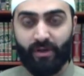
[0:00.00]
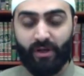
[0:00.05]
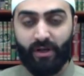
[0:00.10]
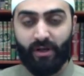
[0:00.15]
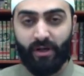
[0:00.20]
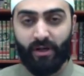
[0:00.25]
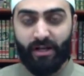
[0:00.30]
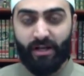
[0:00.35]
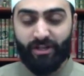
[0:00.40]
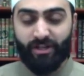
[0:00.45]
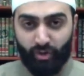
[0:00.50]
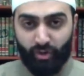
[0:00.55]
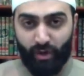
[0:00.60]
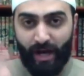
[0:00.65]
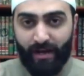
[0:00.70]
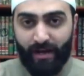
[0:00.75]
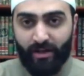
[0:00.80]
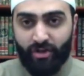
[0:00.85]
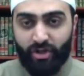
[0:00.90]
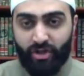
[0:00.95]
A
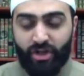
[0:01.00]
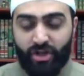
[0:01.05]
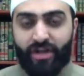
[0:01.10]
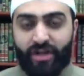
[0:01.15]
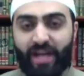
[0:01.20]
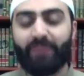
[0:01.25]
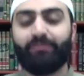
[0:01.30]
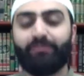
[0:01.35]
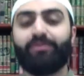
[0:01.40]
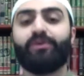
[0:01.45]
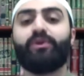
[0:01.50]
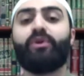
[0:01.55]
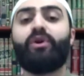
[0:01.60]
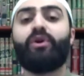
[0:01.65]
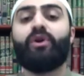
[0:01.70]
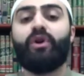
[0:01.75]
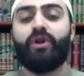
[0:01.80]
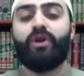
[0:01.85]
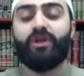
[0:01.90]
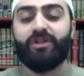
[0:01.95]
strategy that
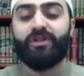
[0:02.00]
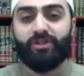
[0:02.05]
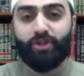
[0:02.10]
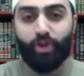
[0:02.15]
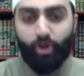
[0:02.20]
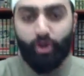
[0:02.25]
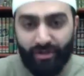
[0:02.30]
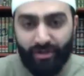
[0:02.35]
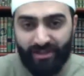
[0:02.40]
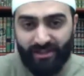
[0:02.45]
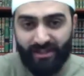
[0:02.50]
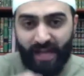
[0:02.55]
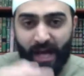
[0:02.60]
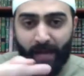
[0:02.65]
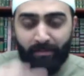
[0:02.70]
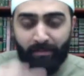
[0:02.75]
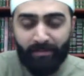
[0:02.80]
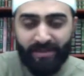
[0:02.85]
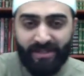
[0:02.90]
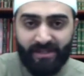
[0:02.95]
implores 2
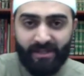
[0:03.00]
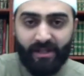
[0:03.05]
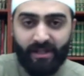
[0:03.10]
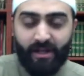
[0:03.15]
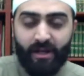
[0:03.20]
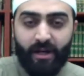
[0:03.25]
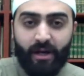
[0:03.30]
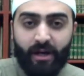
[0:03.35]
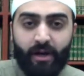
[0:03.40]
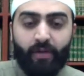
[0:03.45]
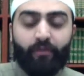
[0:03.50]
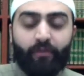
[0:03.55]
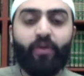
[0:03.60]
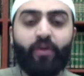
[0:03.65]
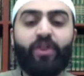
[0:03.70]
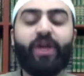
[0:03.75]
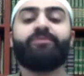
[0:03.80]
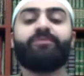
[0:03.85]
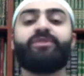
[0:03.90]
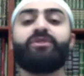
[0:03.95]
steps for
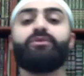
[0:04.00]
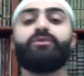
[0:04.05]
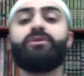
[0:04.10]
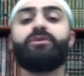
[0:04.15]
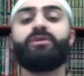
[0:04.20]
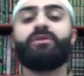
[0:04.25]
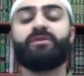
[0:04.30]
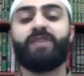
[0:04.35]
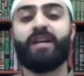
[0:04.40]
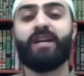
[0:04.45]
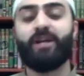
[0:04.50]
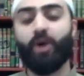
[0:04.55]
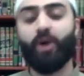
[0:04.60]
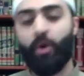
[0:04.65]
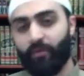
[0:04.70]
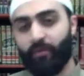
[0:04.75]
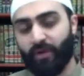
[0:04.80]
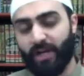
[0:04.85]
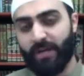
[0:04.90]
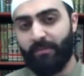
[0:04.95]
them to take
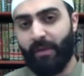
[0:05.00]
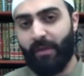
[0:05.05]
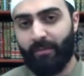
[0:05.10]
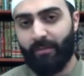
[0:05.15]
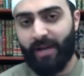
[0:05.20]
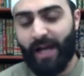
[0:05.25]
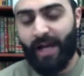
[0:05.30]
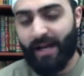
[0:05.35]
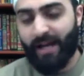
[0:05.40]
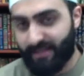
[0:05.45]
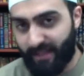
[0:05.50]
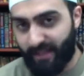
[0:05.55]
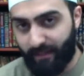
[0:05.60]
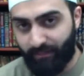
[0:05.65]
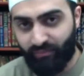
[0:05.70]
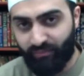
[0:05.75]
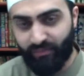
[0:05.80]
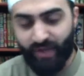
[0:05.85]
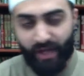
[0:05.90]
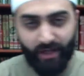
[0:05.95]
over Imam al-Hasan.
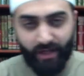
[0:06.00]
They